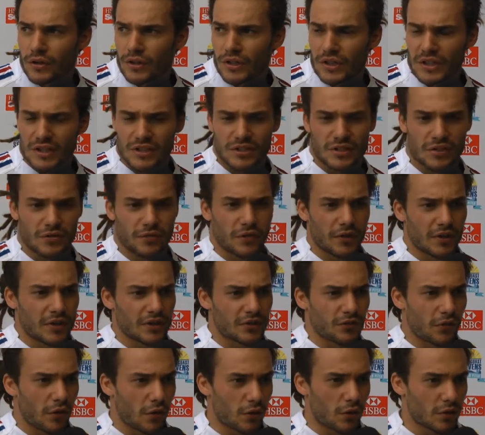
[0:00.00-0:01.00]

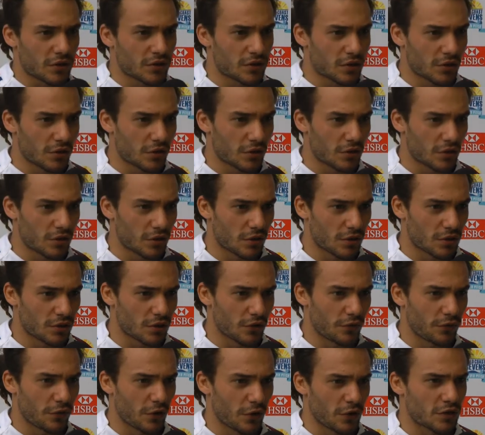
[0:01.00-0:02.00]
it's for us
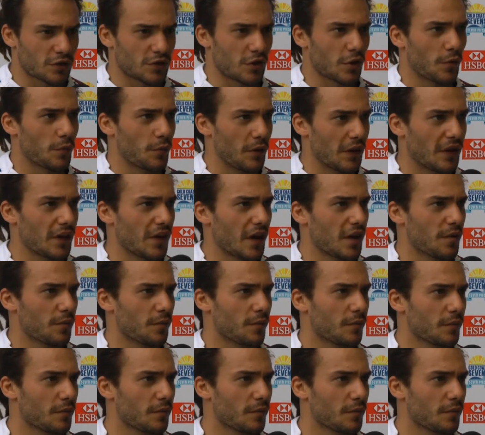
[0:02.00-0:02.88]
the first big game